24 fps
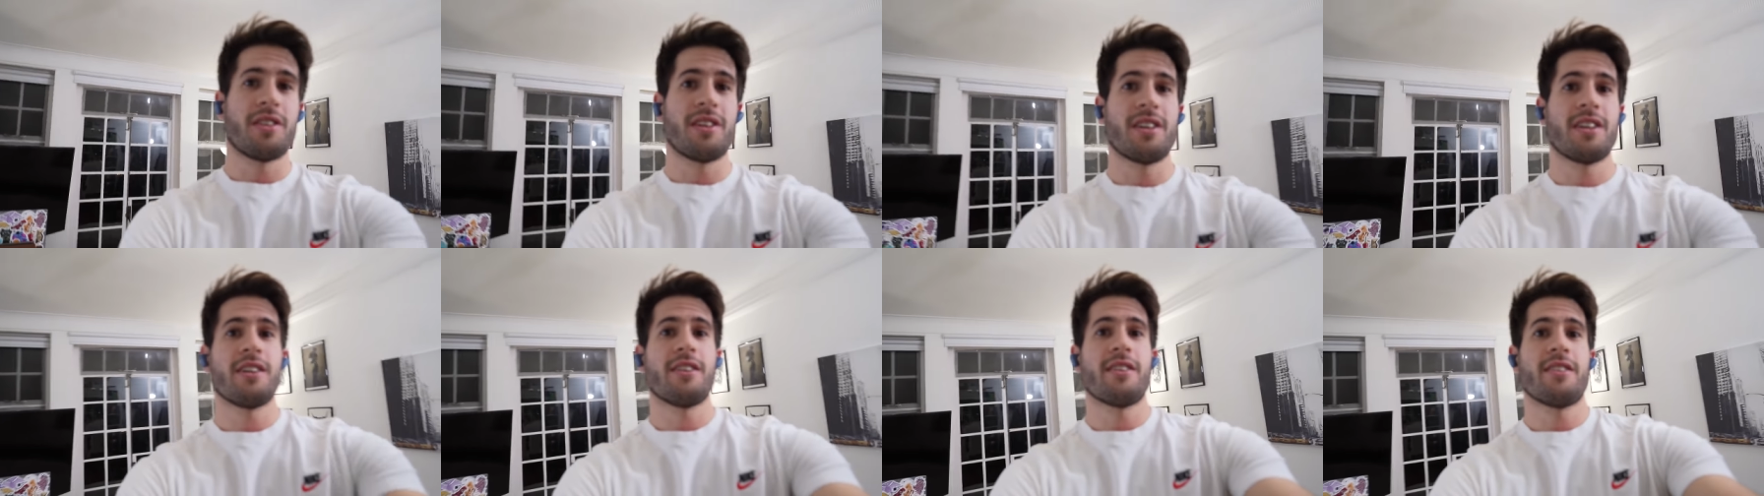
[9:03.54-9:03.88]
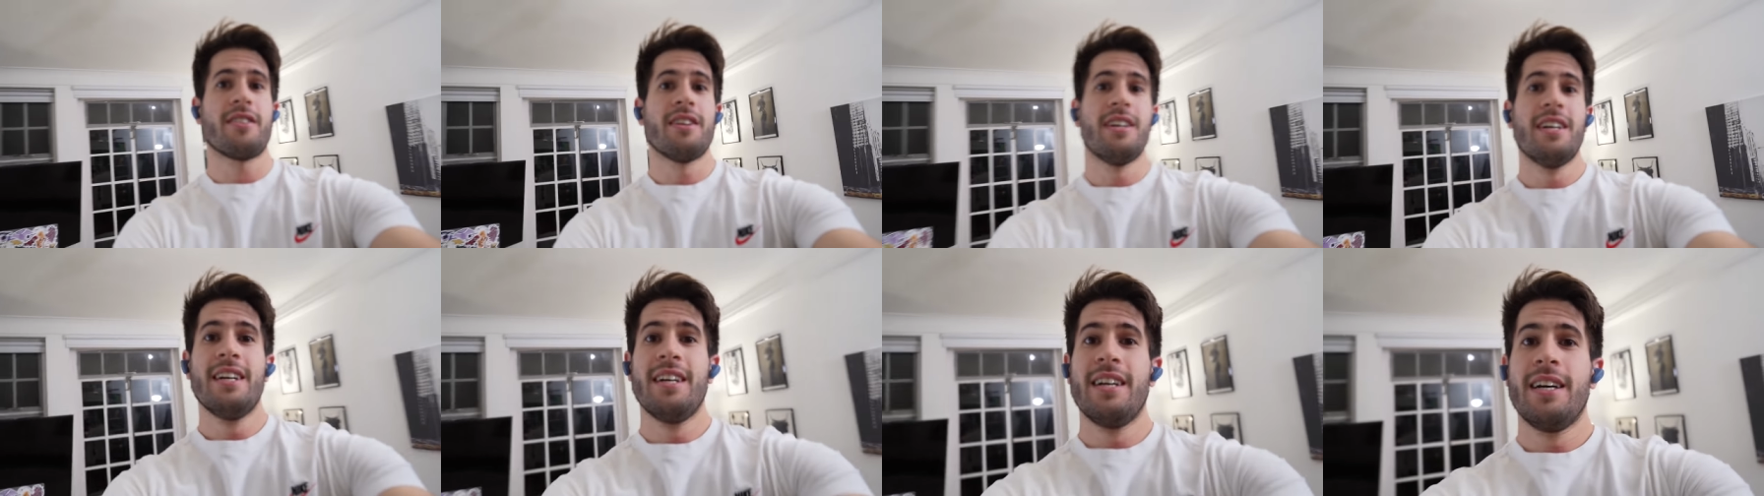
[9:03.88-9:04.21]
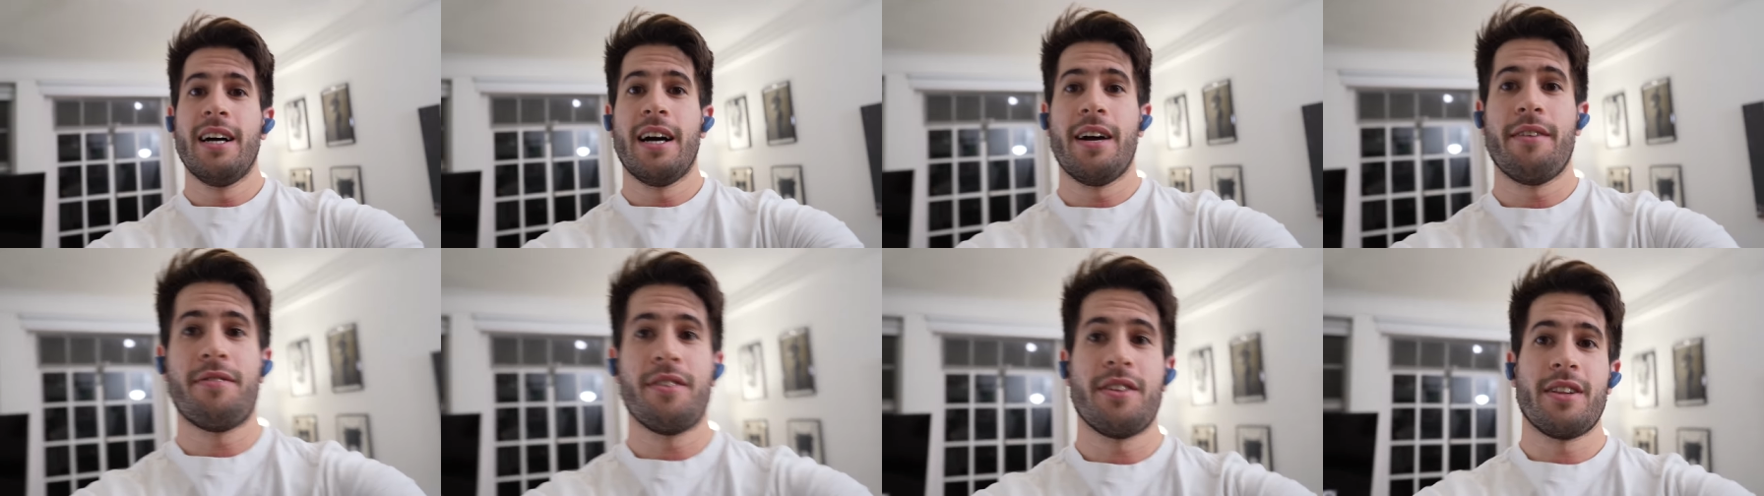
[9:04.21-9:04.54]
the year.
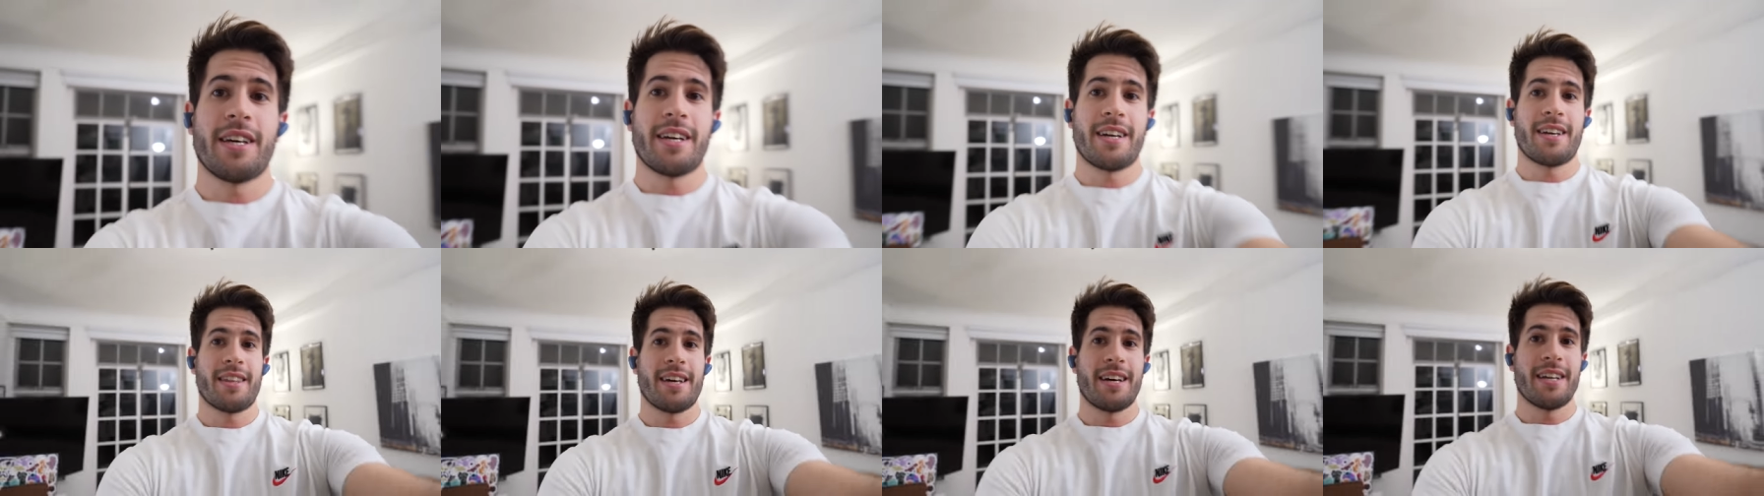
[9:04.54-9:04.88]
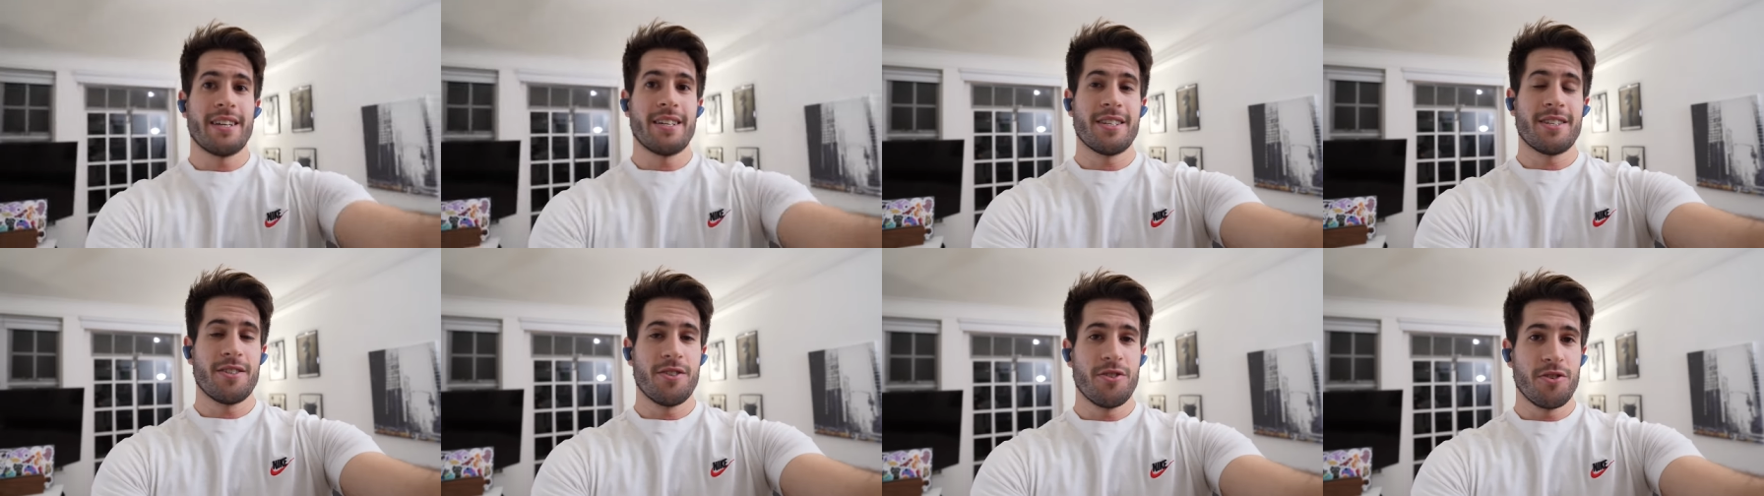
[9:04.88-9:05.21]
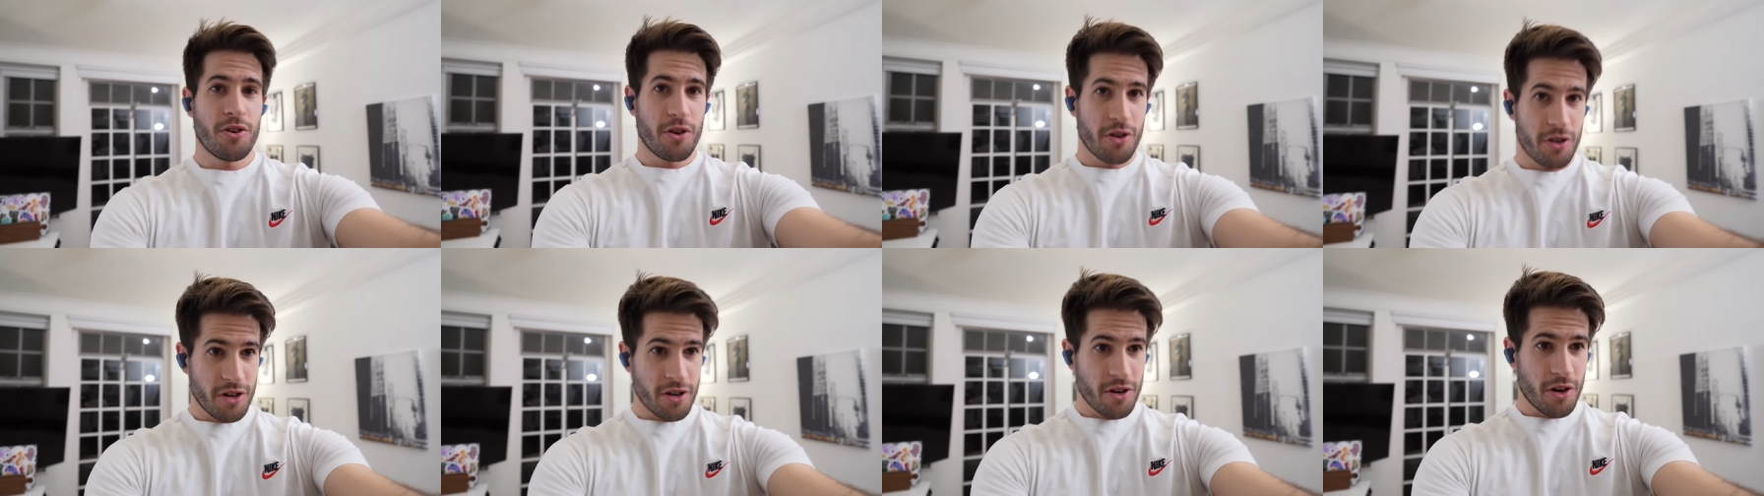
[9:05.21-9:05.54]
I feel like that is
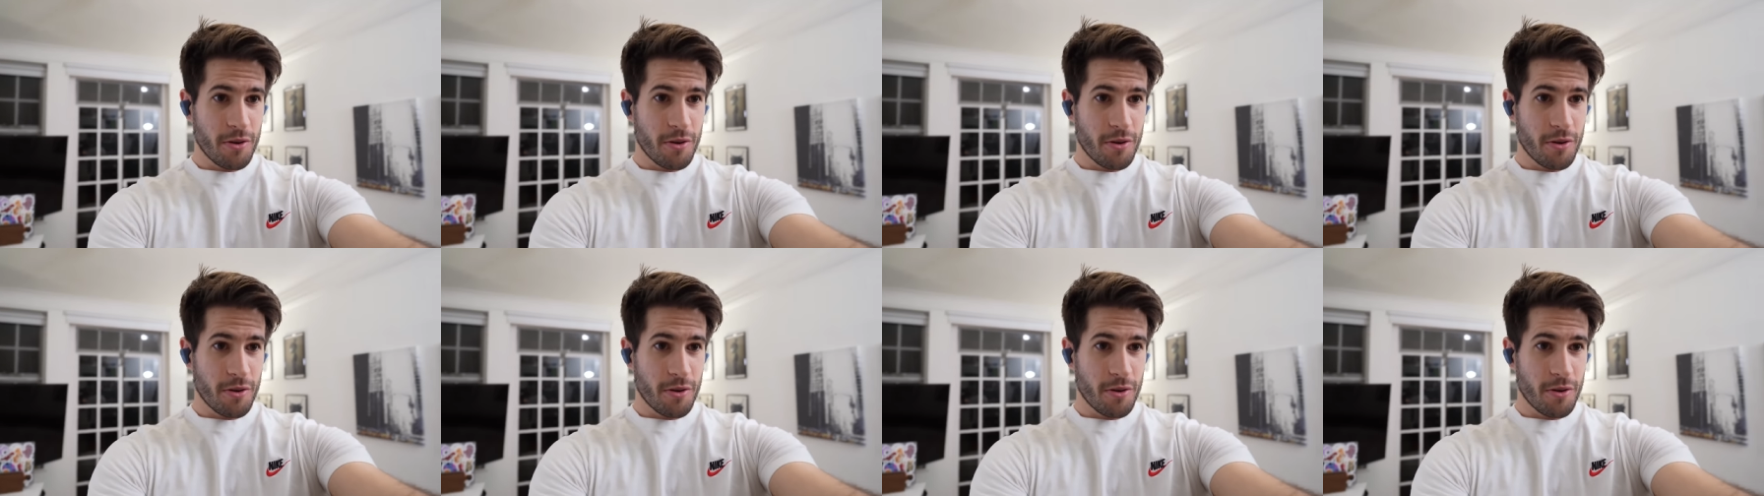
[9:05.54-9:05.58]
not an